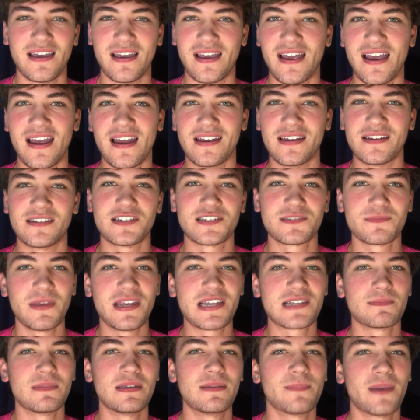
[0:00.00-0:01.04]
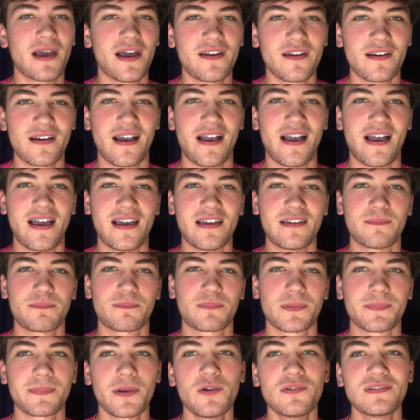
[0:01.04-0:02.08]
and it just makes me better at
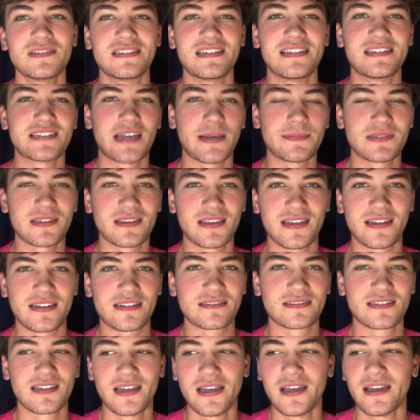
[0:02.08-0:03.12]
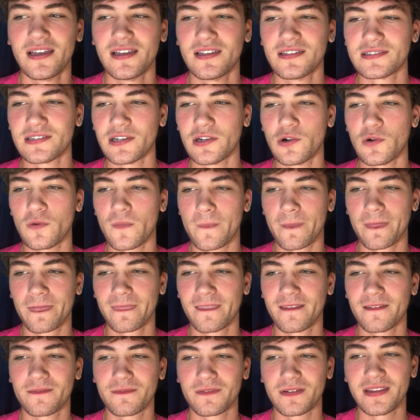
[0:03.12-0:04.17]
proposing these types of things. So
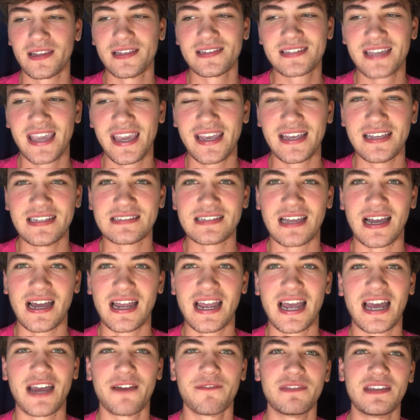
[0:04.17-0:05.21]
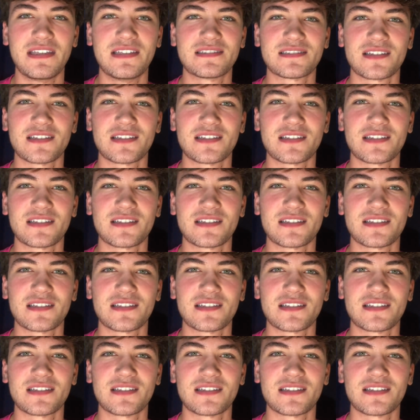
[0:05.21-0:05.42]
for this case, I have the